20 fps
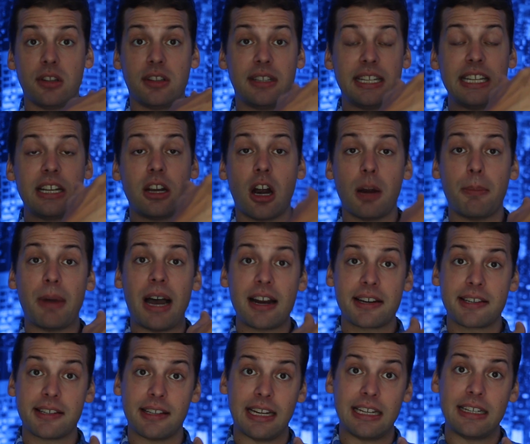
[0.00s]

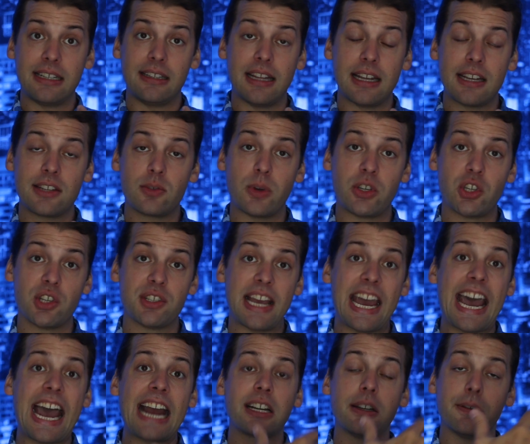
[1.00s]
decarboxylated this, which is
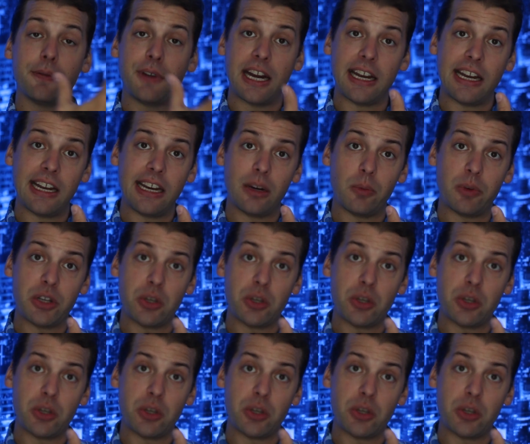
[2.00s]
activating it.